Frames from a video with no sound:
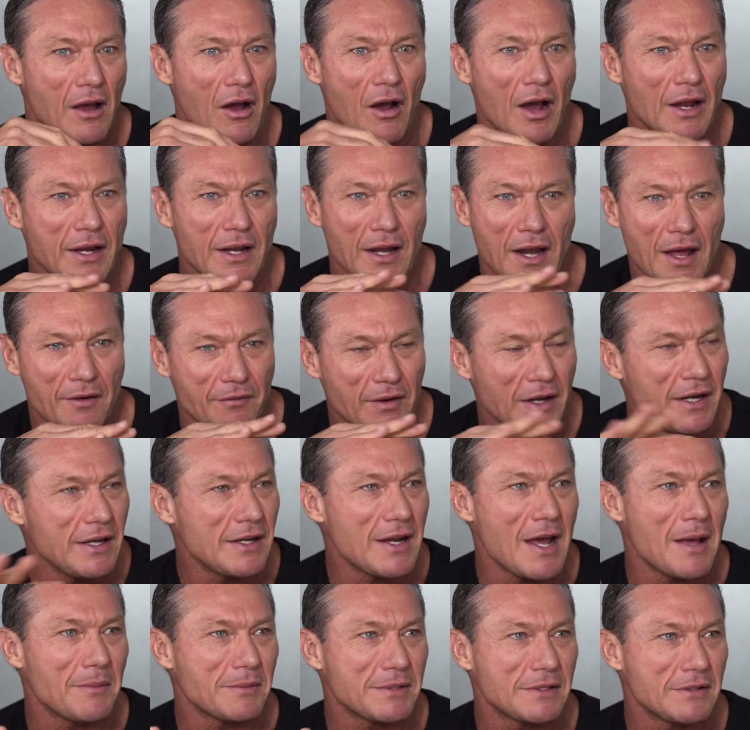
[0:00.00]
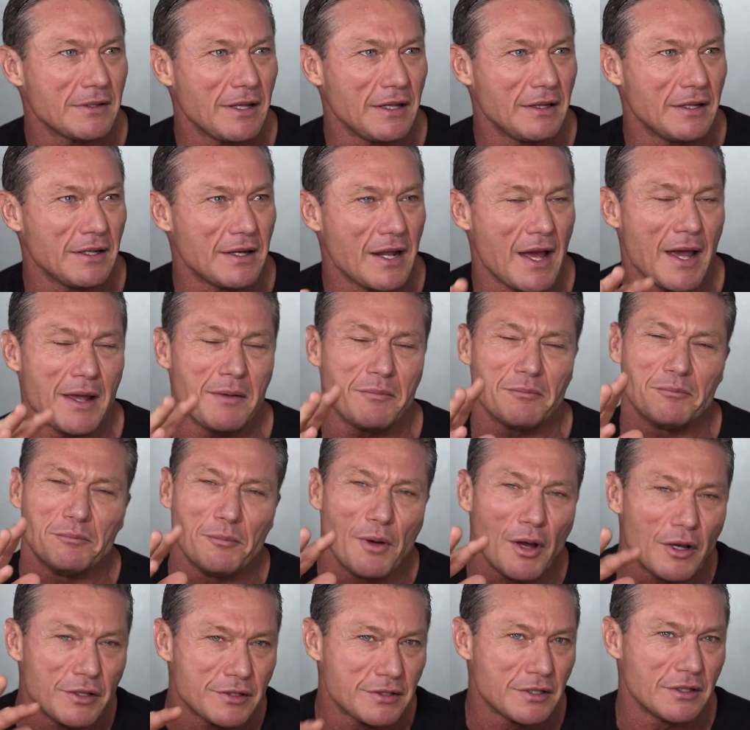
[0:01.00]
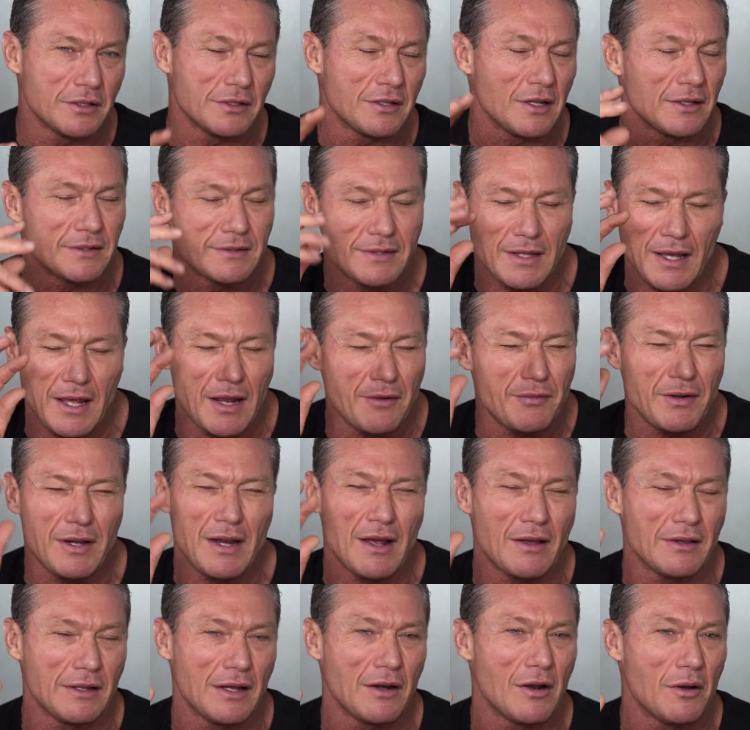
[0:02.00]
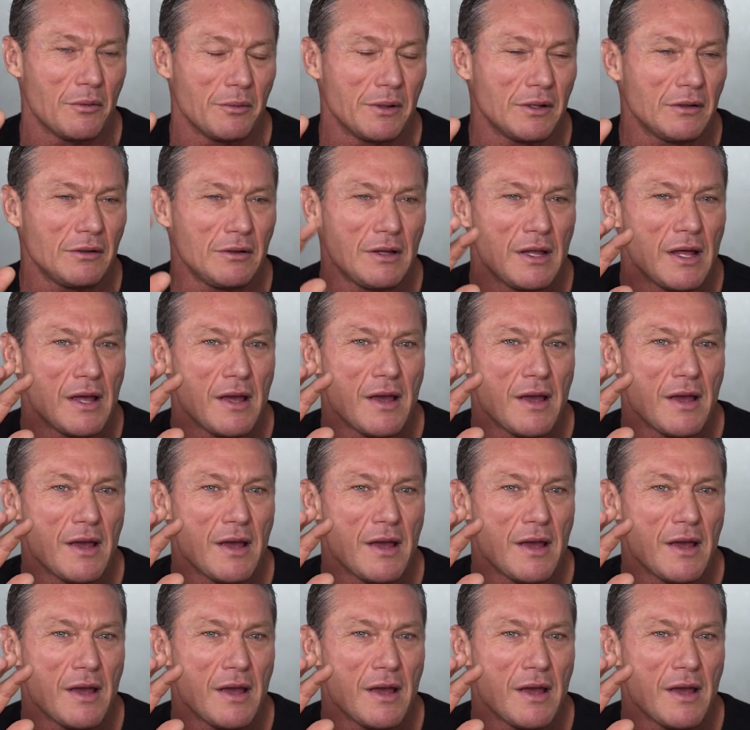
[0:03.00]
I don't have any naps in the day most of the time. Every now and then I will.